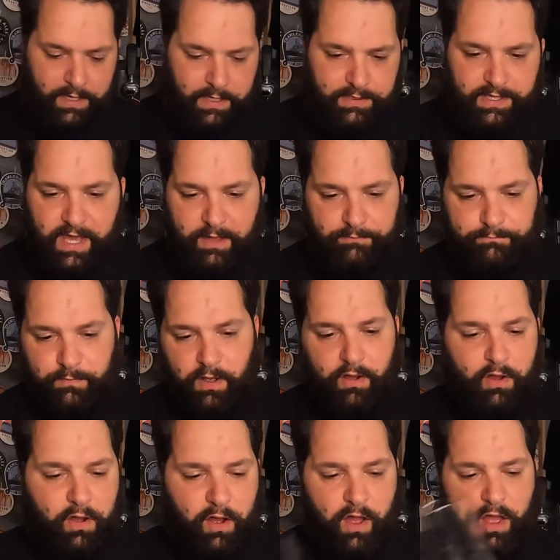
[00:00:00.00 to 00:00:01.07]
Yeah,
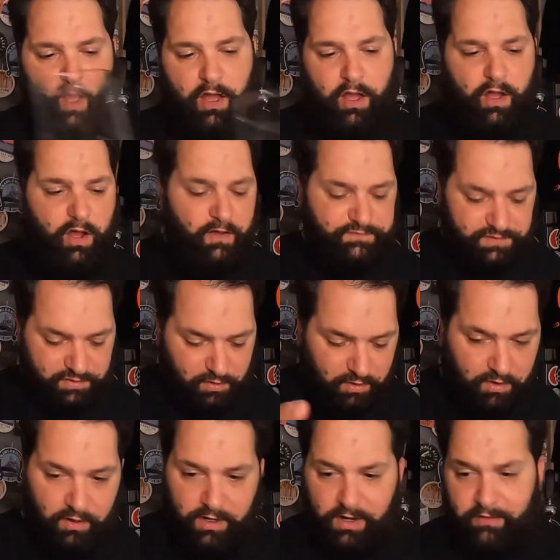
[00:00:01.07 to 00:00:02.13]
I've just got a
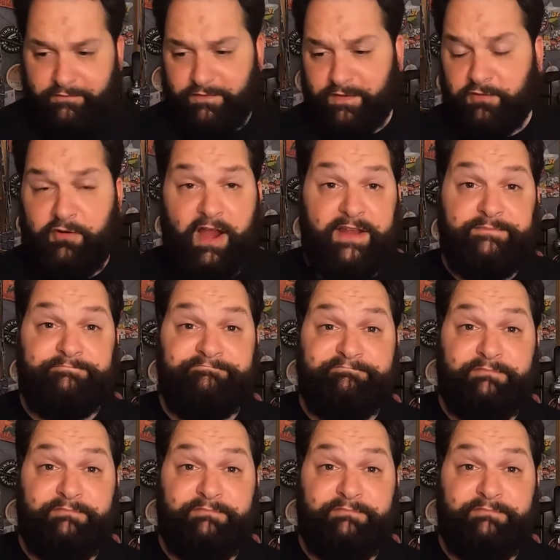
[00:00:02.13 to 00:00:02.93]
lot of love for Grain.